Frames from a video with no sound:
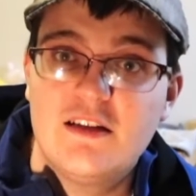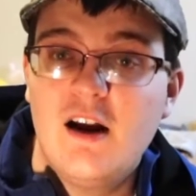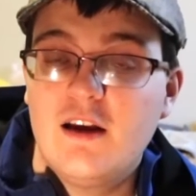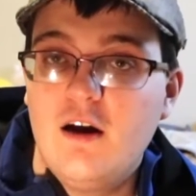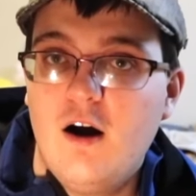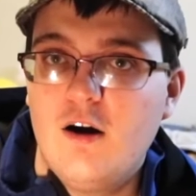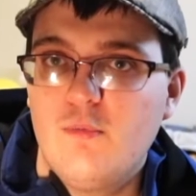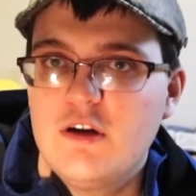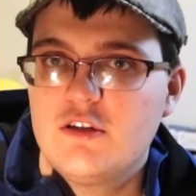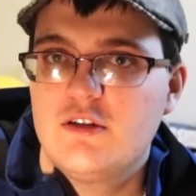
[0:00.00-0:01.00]
Sonic R,
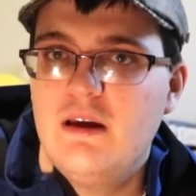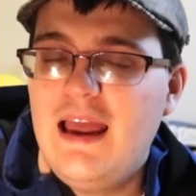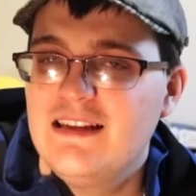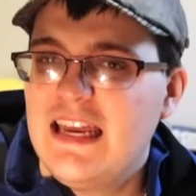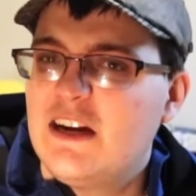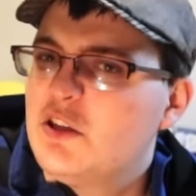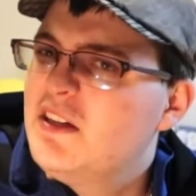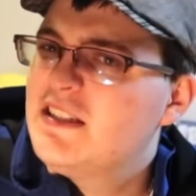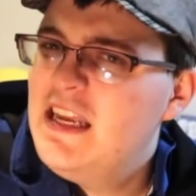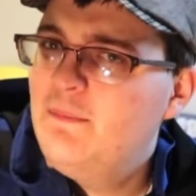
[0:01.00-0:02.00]
which is actually
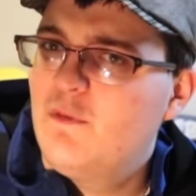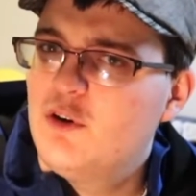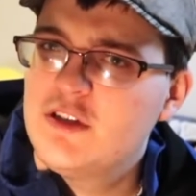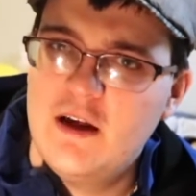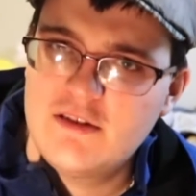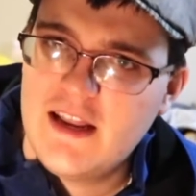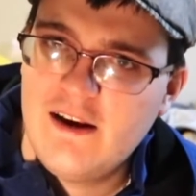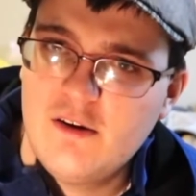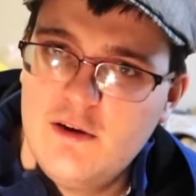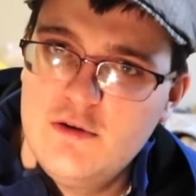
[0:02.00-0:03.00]
the same version that was
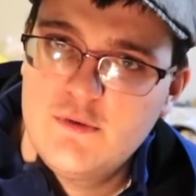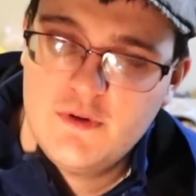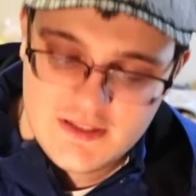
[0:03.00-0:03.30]
later used for the